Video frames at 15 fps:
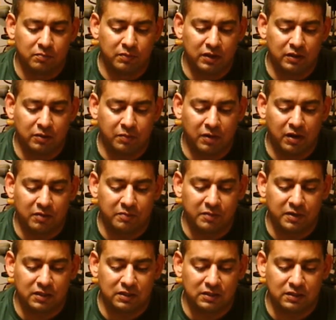but the
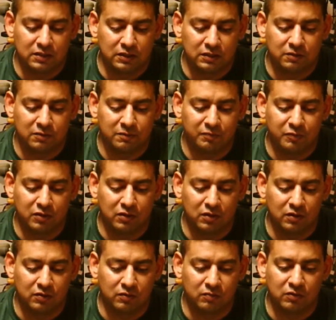problem is it
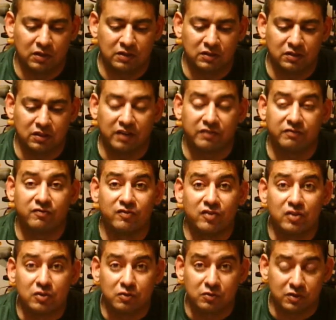doesn't
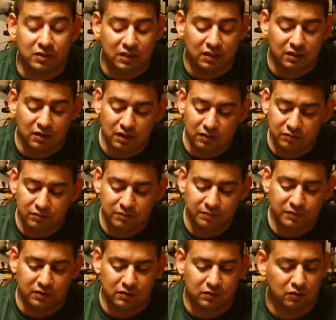diffuse enough,
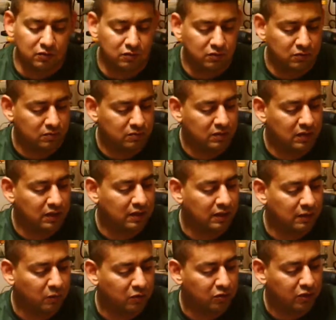and so
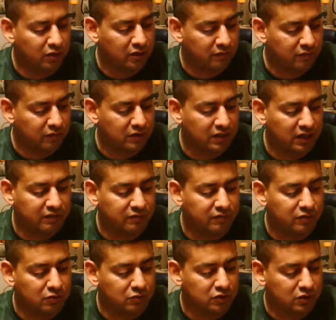you're looking for
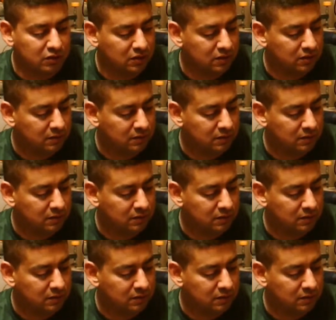diffusion,